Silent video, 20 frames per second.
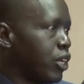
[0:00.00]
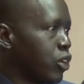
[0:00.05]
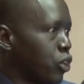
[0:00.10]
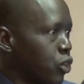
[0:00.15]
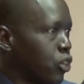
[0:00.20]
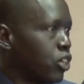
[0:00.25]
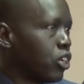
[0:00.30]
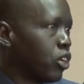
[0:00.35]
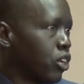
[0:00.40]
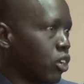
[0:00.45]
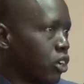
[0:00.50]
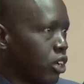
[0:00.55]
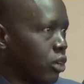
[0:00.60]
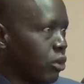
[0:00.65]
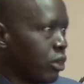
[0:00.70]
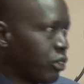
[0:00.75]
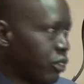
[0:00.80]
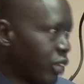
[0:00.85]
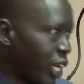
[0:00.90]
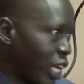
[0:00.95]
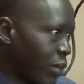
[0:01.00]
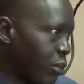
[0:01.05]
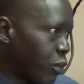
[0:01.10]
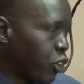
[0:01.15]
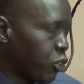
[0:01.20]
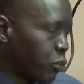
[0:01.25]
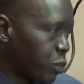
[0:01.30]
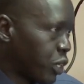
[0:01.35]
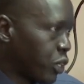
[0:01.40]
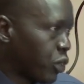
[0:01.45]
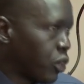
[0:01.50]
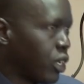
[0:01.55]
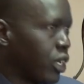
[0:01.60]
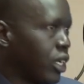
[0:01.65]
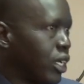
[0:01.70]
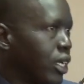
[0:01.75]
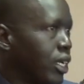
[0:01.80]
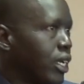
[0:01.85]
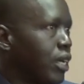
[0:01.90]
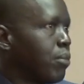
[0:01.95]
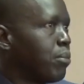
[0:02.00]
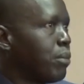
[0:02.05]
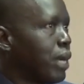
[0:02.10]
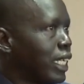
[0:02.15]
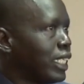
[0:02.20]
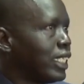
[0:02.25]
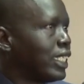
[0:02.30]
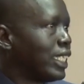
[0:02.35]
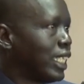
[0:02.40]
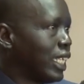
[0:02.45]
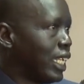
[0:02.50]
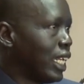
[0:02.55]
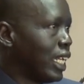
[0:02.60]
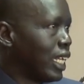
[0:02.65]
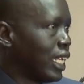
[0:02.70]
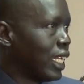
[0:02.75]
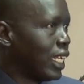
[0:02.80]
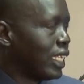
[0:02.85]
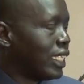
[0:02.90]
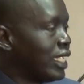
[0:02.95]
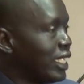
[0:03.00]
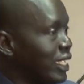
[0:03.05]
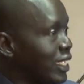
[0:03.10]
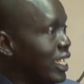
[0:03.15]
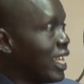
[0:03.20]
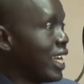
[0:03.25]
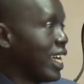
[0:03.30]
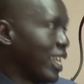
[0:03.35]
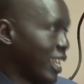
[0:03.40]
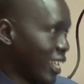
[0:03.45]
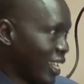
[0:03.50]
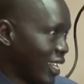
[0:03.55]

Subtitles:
road or set up a hospital. But still, it is there.